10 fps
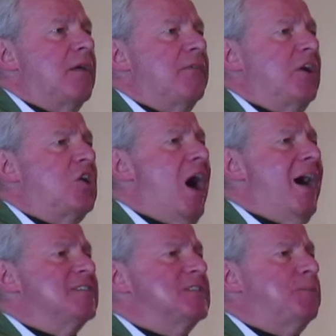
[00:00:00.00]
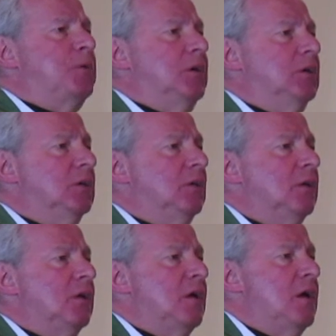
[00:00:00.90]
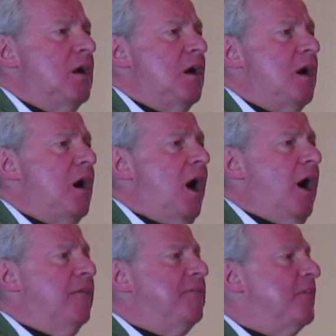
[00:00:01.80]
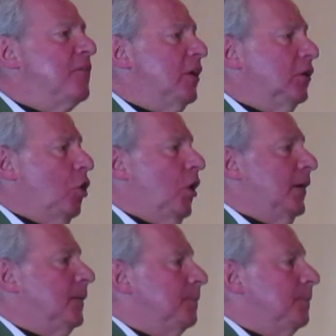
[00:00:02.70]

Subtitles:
The Gospel of the Lord.